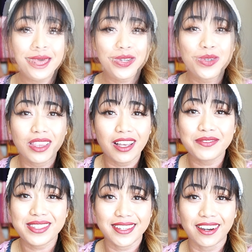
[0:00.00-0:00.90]
Anyone who
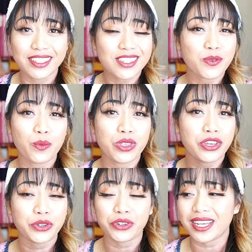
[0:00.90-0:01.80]
loves yarns,
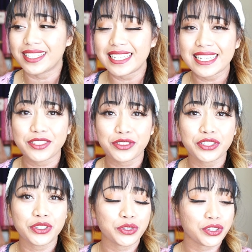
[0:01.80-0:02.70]
whether you're a knitter,
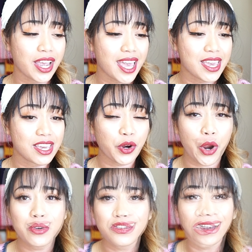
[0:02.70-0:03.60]
you're a
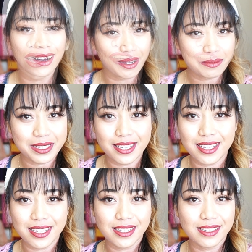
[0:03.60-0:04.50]
crochet hobby,
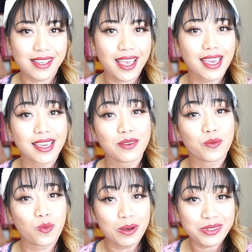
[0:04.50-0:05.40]
is a
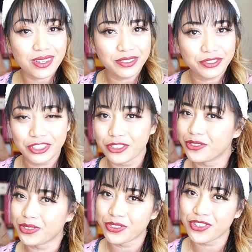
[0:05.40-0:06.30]
website for you
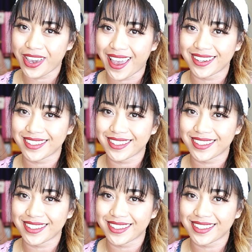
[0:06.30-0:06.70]
to check